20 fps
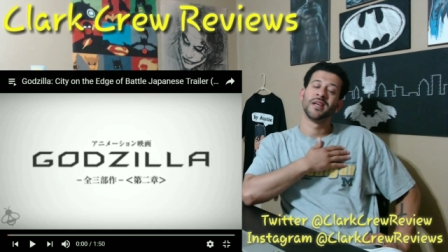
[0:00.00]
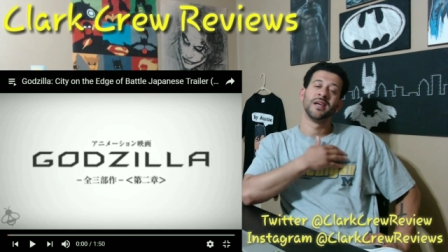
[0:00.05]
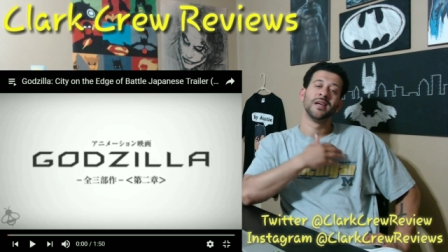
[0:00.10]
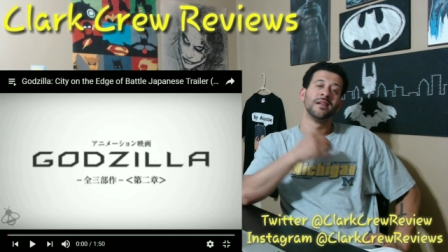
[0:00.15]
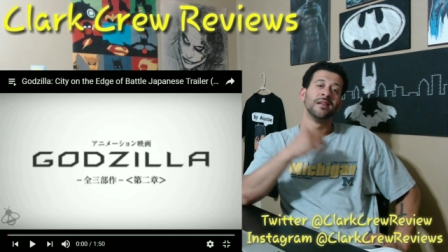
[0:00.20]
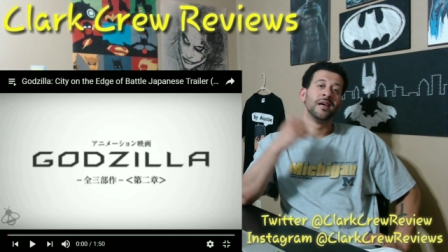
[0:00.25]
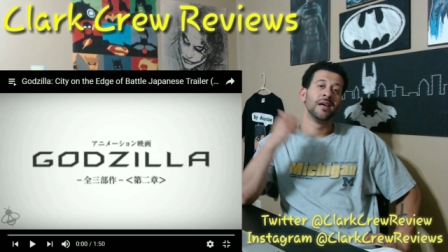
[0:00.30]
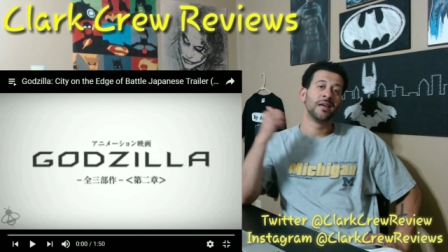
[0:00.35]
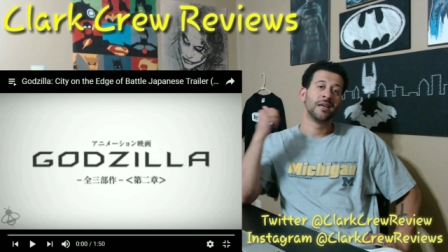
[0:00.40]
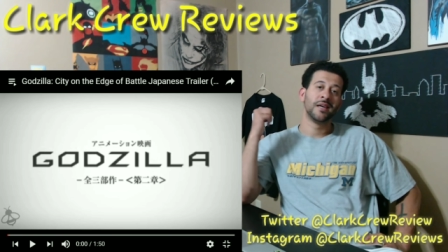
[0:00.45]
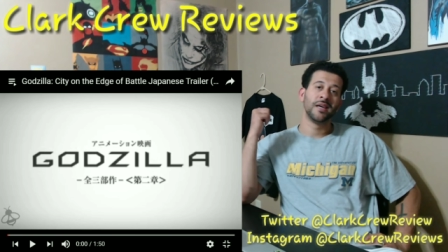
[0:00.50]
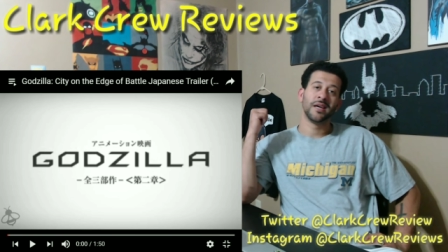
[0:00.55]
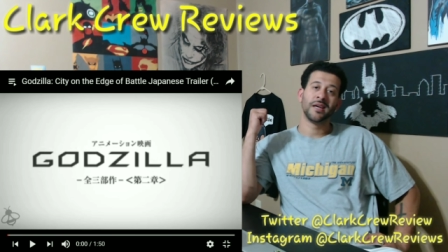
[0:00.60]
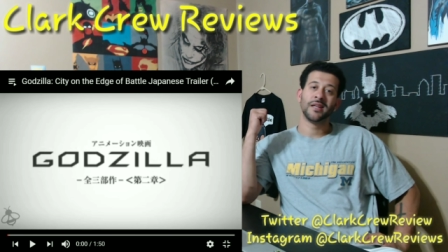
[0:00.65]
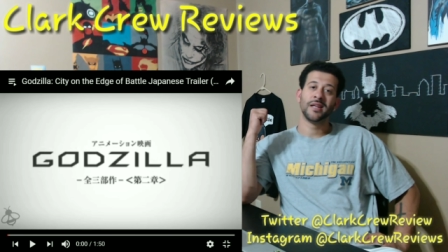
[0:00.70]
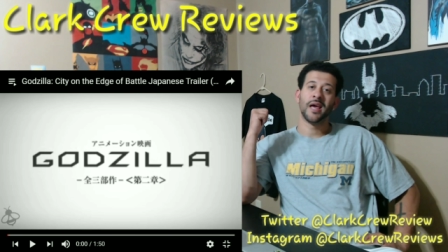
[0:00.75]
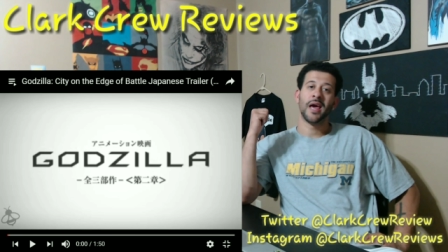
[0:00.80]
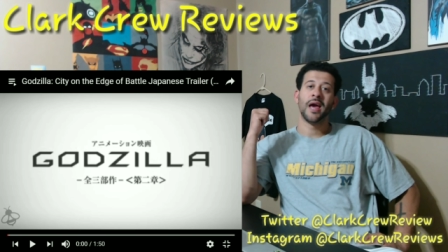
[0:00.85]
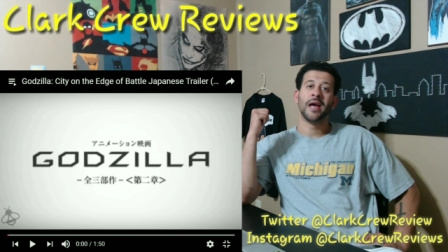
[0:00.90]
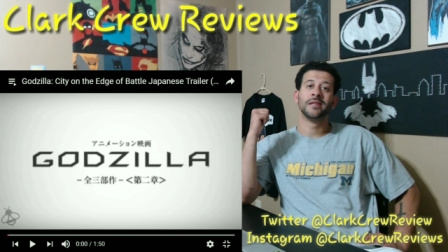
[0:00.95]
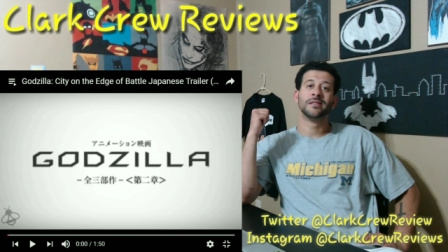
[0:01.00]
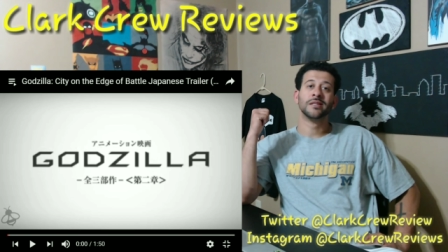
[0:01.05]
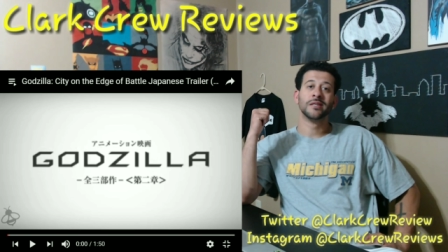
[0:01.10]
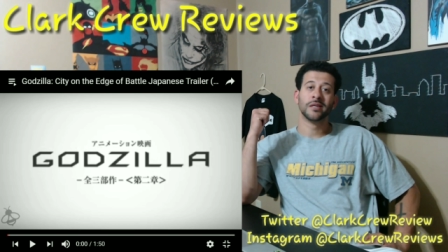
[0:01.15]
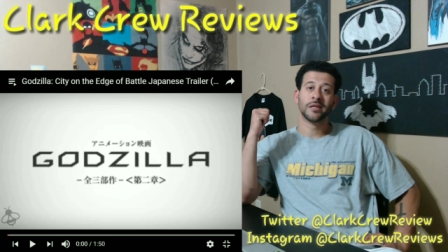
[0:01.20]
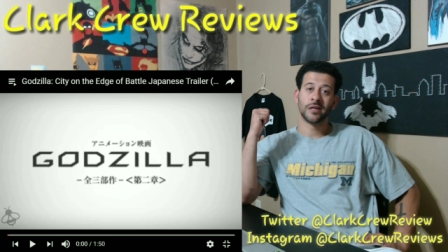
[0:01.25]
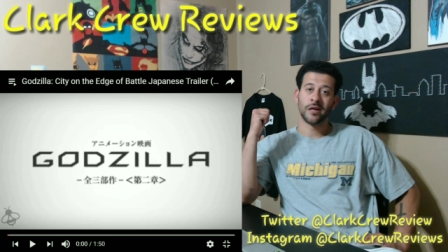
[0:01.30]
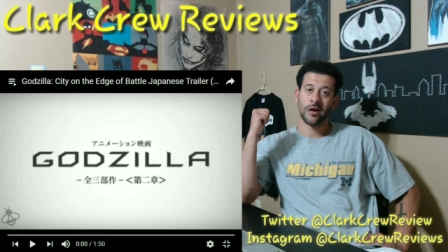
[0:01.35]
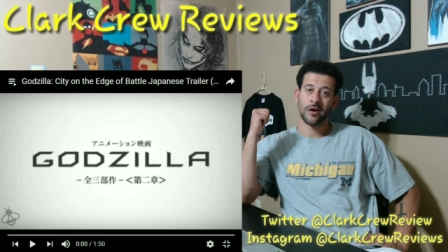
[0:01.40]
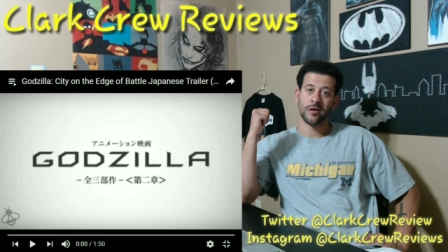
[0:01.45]
they kicked dad to the
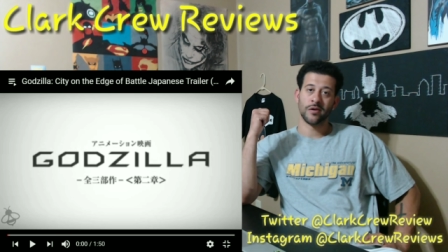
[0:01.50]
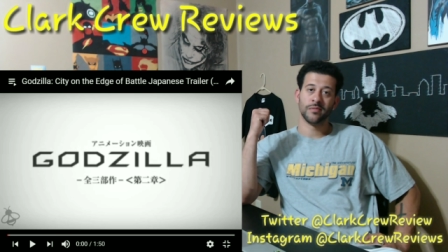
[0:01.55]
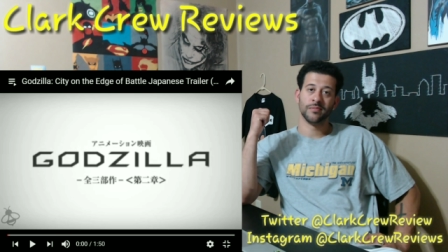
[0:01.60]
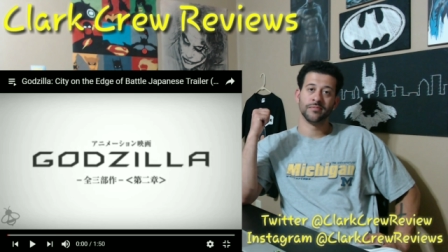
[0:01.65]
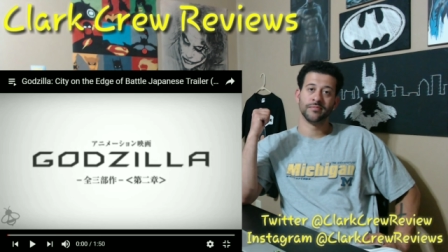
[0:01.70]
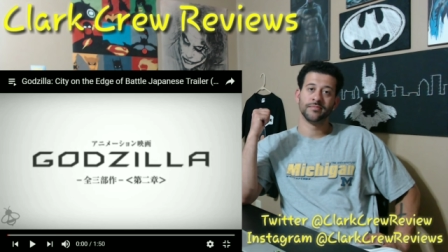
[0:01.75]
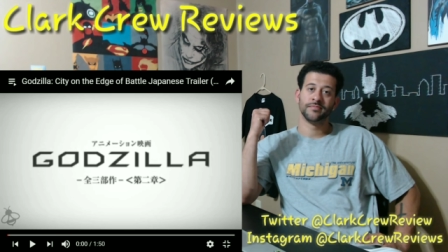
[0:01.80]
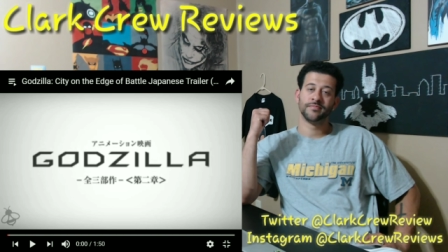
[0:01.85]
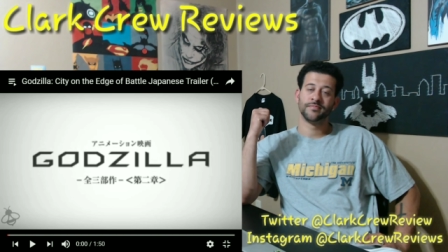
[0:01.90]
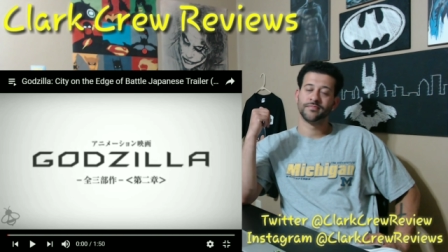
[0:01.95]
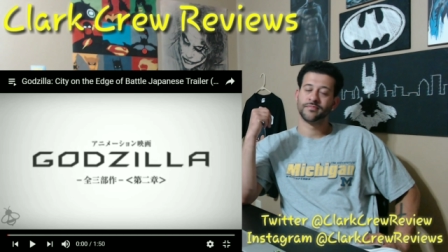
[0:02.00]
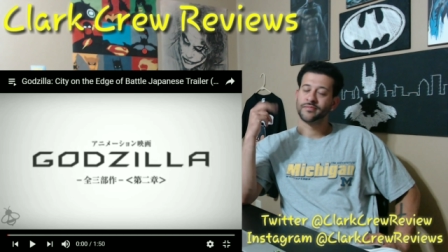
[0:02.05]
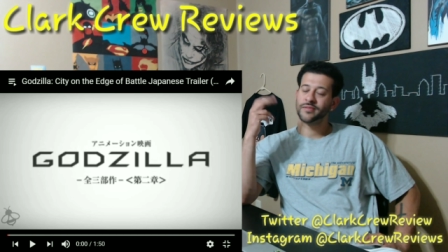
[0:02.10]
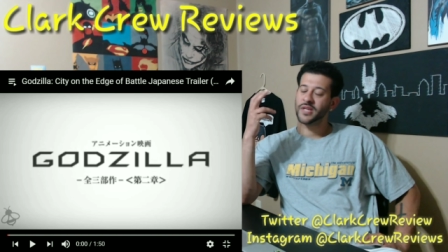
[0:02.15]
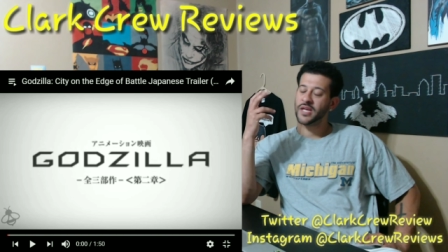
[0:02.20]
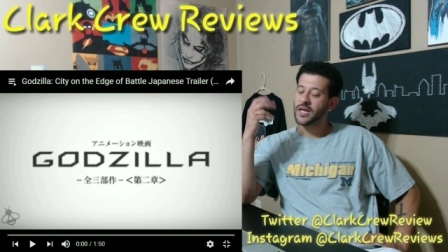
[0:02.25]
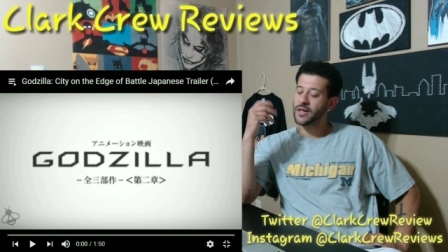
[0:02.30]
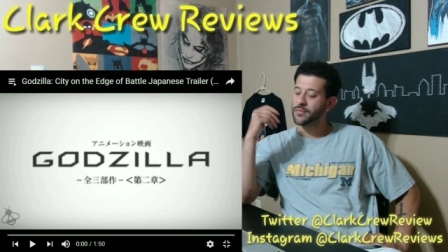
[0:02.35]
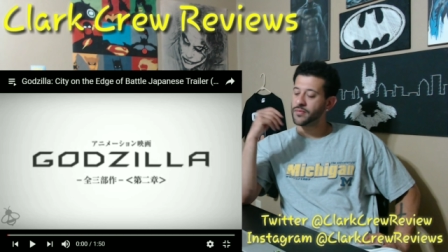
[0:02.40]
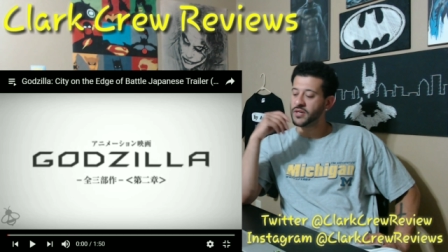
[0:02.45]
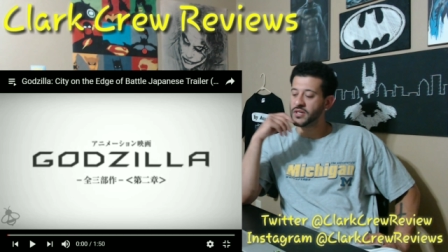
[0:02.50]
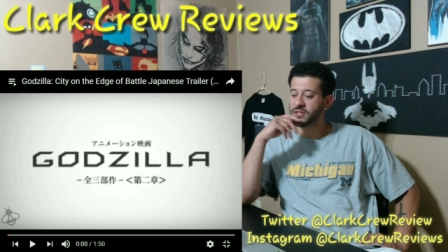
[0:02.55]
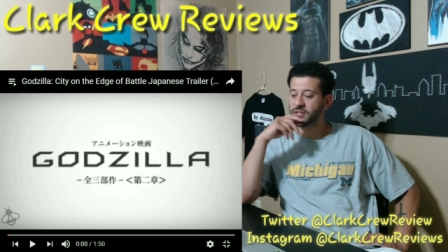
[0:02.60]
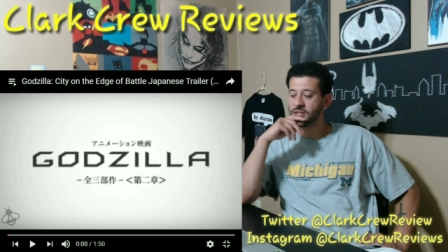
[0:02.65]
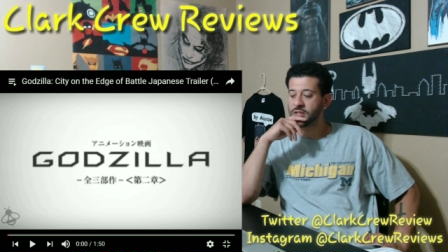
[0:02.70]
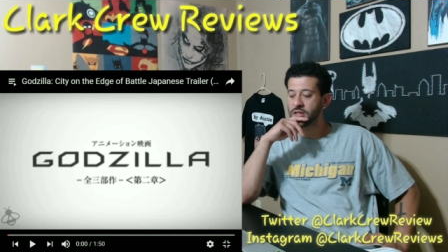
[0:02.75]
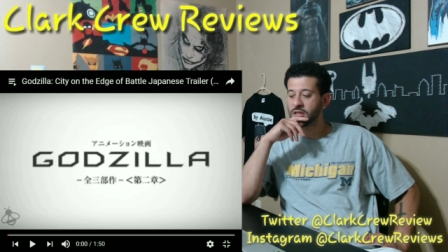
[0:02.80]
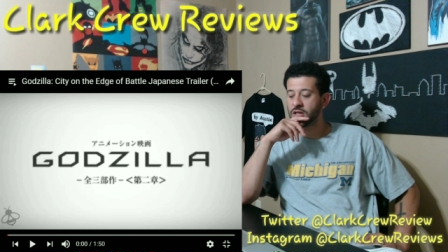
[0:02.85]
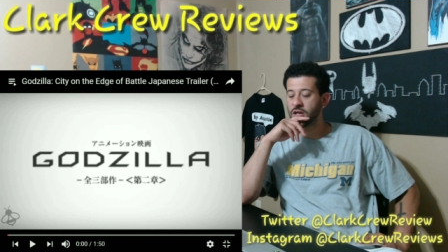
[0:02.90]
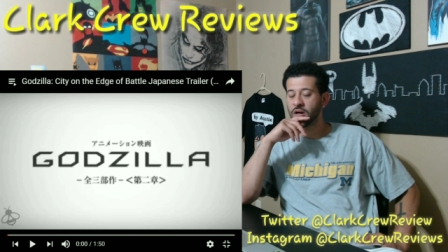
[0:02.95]
curb. Kicked me to
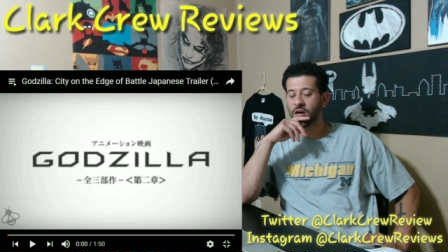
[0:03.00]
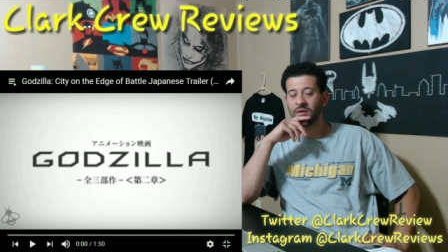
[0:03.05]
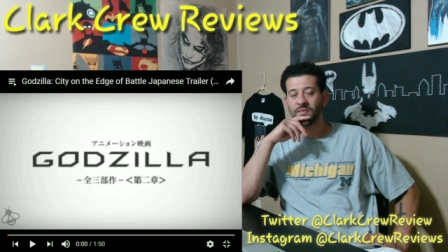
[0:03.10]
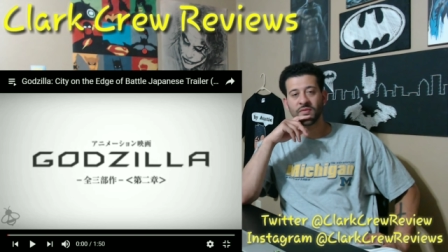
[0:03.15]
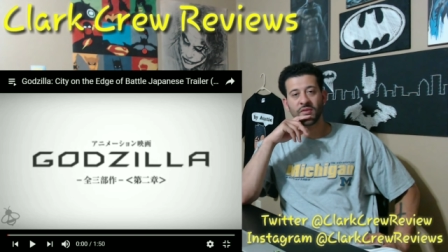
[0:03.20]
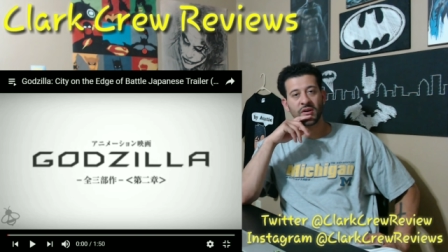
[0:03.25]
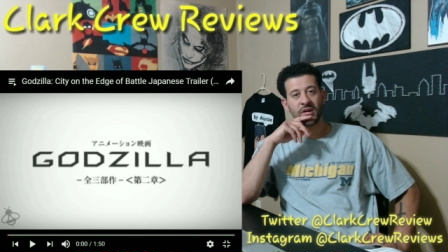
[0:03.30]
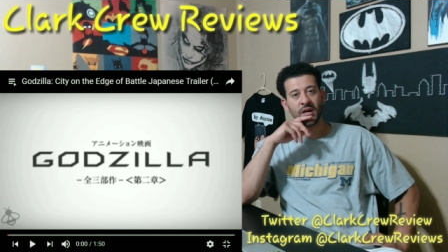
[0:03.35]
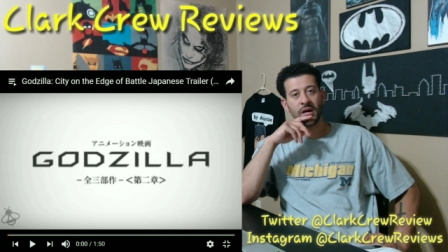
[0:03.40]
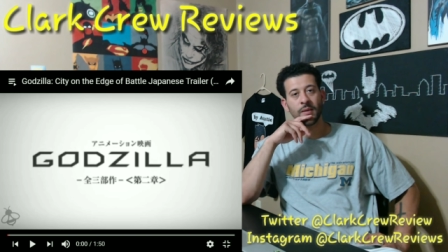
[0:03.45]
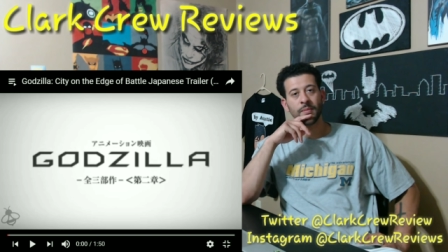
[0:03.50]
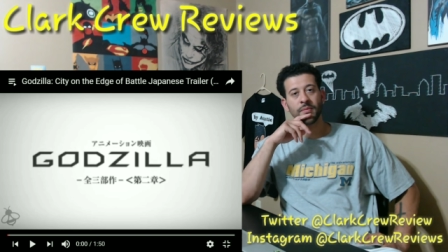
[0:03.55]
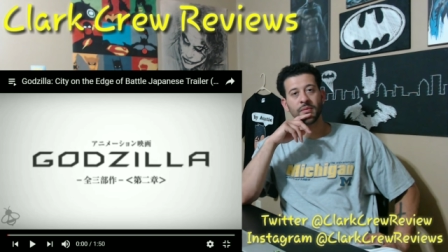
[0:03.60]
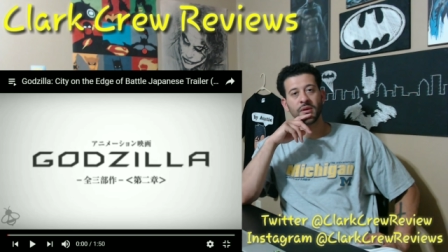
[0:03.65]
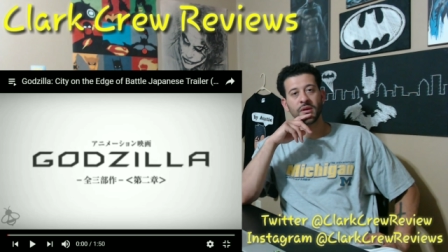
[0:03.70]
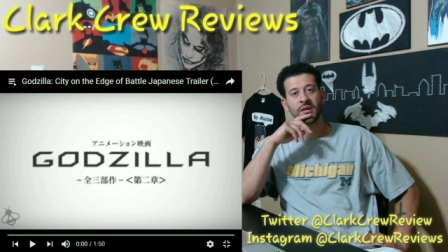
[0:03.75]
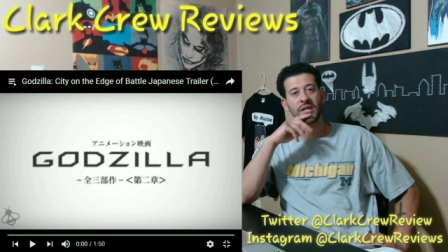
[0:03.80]
the curb for company.